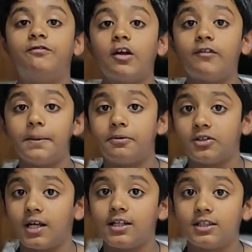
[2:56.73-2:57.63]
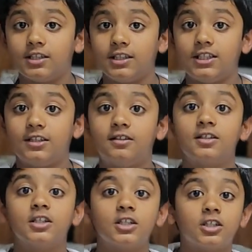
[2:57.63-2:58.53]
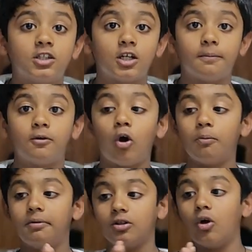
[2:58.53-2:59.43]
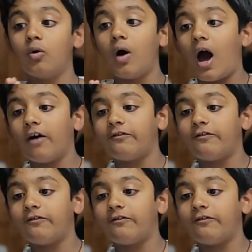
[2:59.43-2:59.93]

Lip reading: 50% needs to go below half